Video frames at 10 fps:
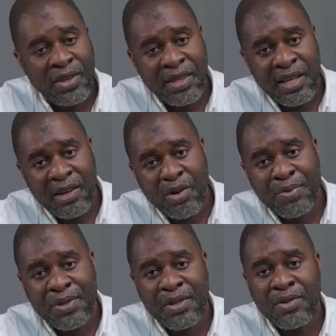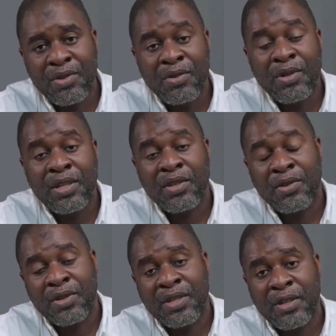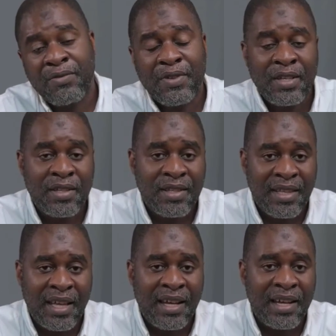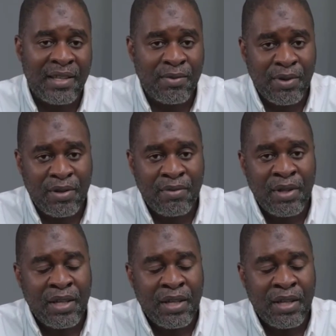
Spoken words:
the option to do it yourself is there as well.